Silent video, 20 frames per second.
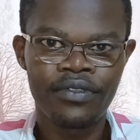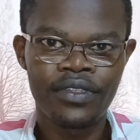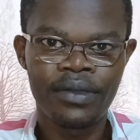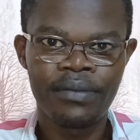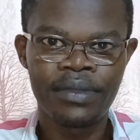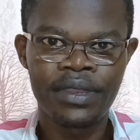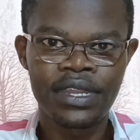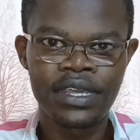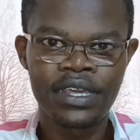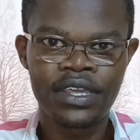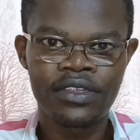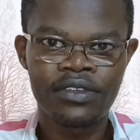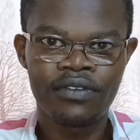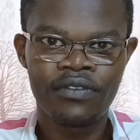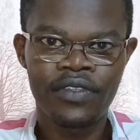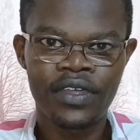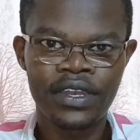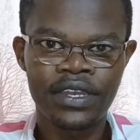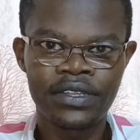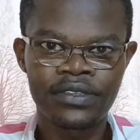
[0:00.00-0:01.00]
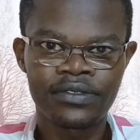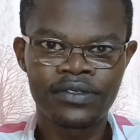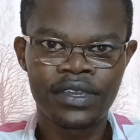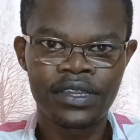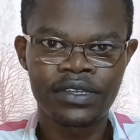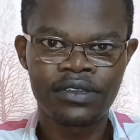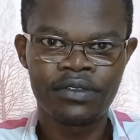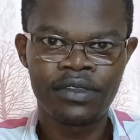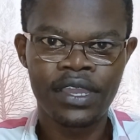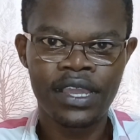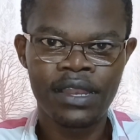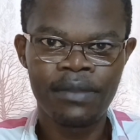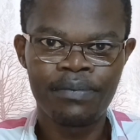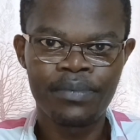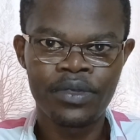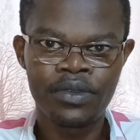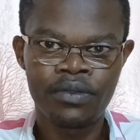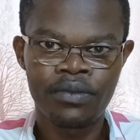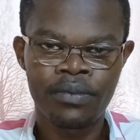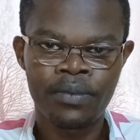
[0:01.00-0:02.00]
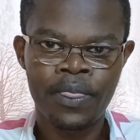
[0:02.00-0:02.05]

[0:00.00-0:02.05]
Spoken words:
the medication that is going to help you.